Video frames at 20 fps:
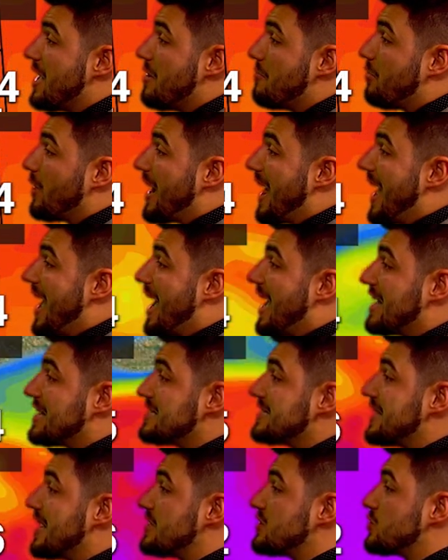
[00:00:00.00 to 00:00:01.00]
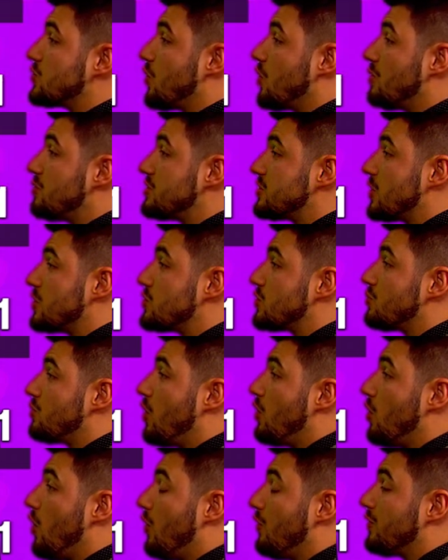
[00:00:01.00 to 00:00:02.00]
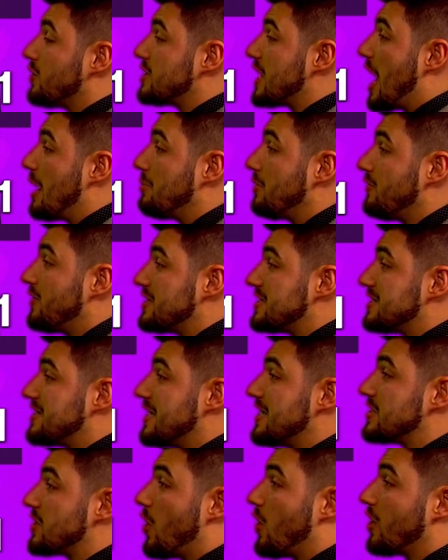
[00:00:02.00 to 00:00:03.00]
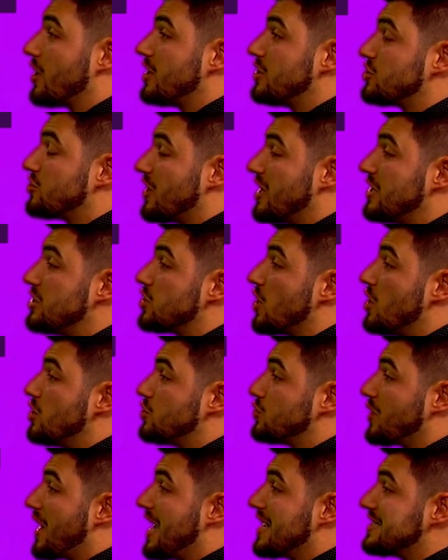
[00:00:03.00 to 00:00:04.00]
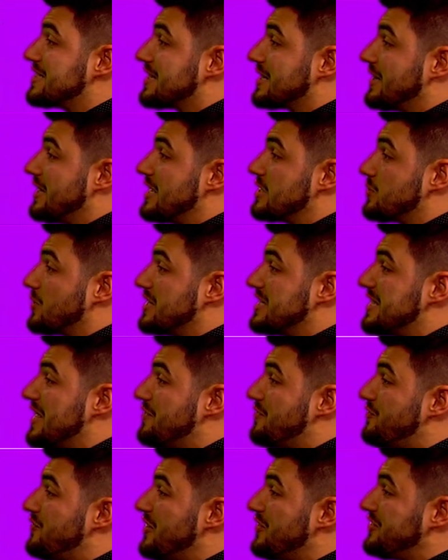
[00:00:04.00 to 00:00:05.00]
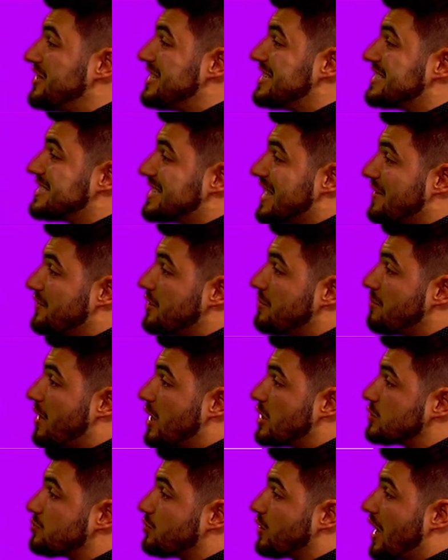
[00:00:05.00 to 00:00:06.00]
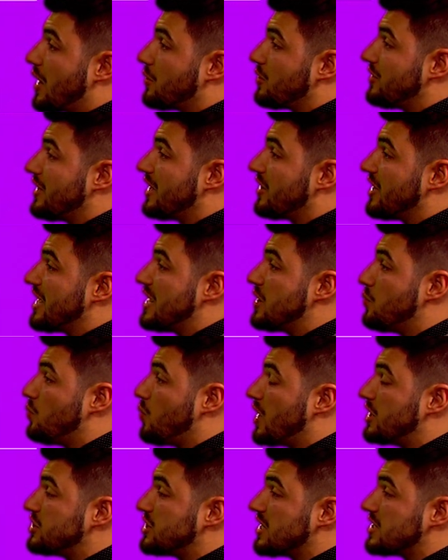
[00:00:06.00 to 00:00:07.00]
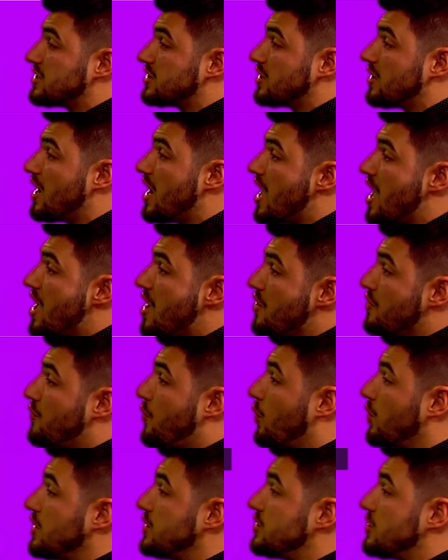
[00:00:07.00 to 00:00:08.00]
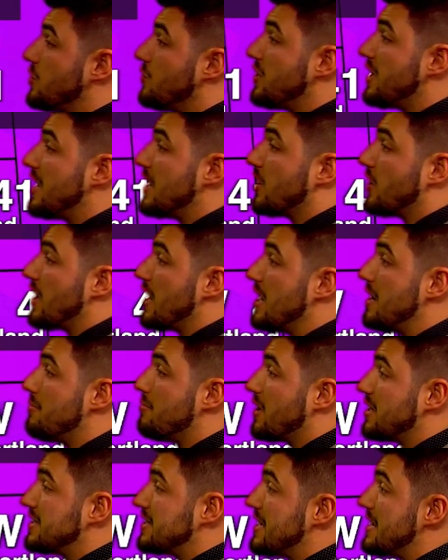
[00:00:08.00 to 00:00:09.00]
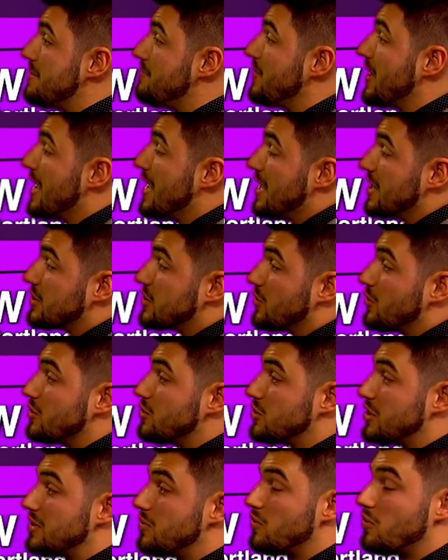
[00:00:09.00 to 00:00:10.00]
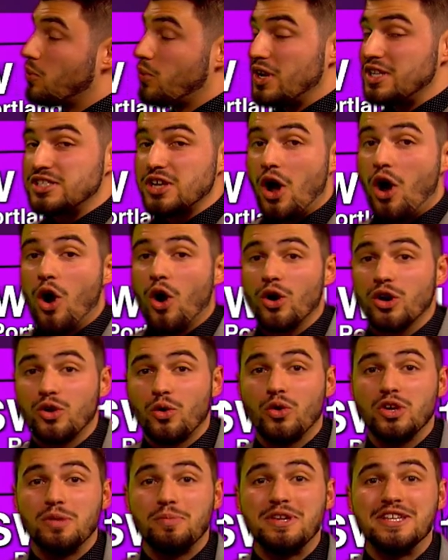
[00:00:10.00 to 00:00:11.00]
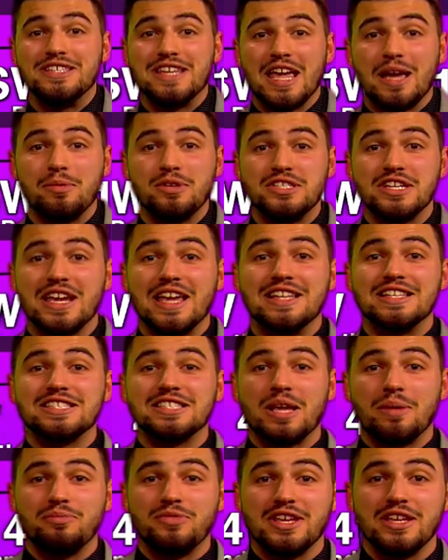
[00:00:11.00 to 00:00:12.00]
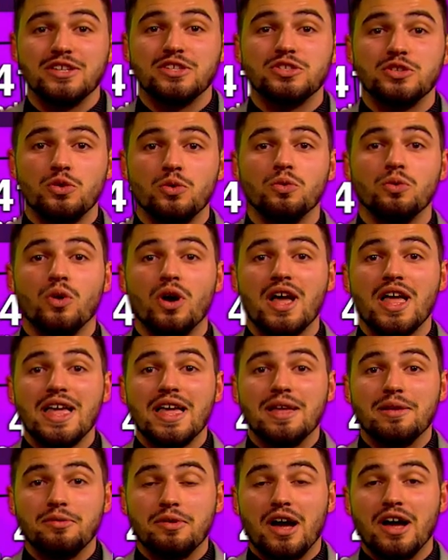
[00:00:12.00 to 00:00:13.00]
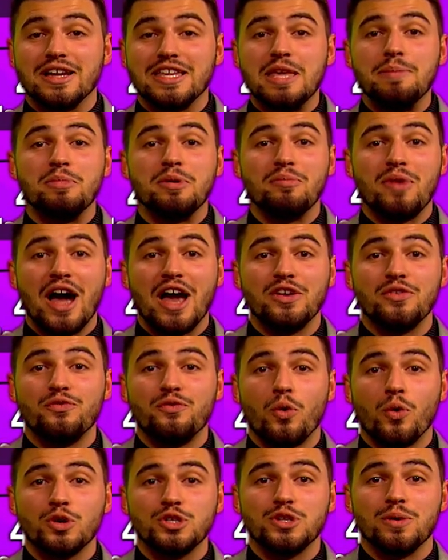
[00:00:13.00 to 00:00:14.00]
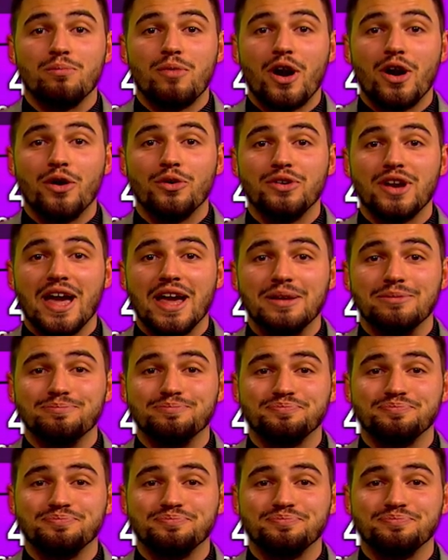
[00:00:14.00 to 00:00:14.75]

But as that storm starts to roll over top of us, things are going to change drastically. As we can see, 57 miles per hour there in Winchester, 42 here in Muncie. So those winds are going to be damaging and something to uh, keep in mind for tomorrow night.